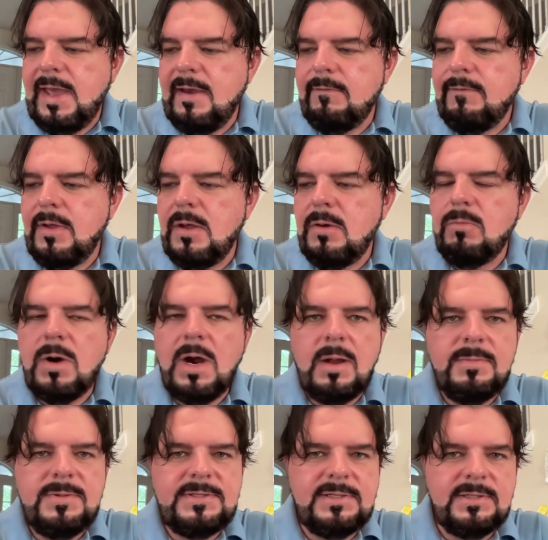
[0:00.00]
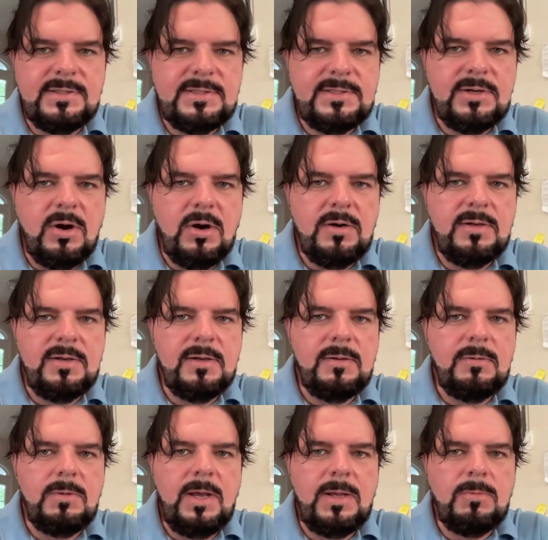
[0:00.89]
have Robinson starting
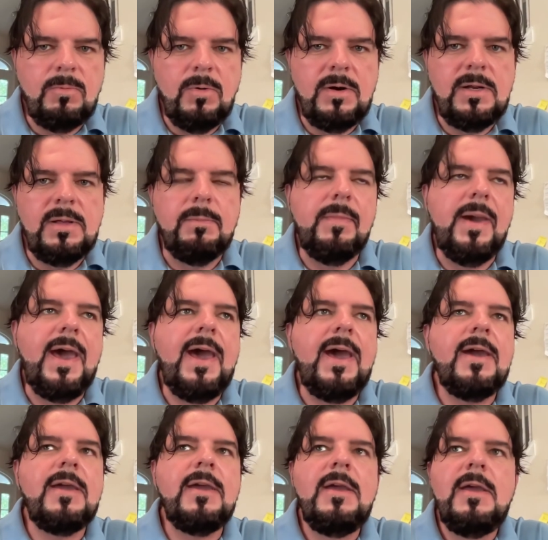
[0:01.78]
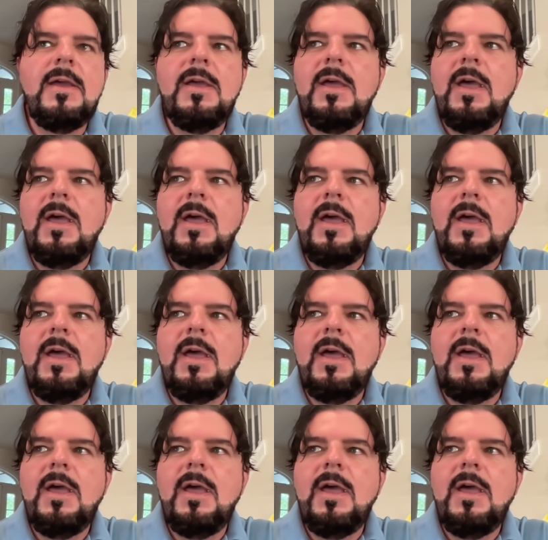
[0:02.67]
at running back.